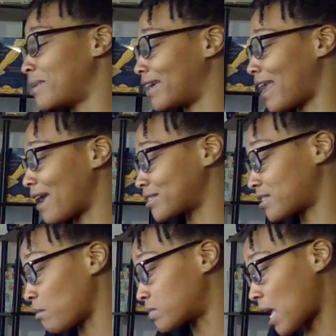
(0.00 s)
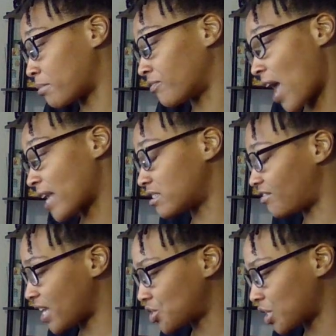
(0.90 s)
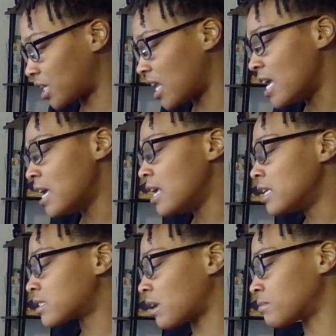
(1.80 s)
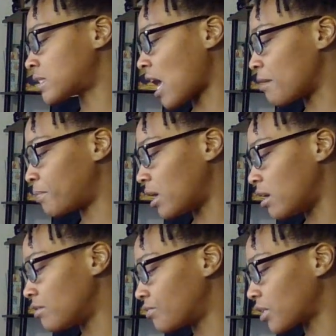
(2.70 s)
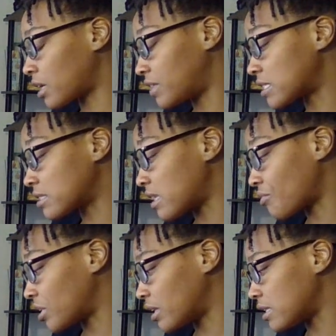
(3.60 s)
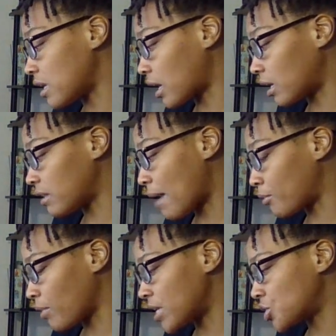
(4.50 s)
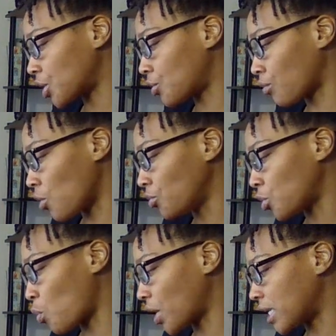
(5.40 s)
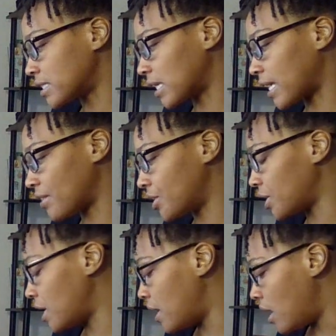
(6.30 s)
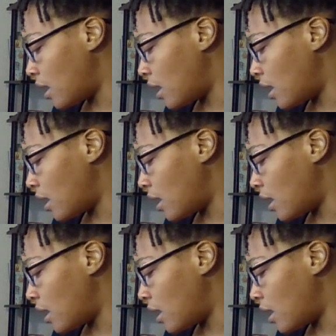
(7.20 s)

being some type of activation, some type of. This is definitely a collaboration, growth, working together.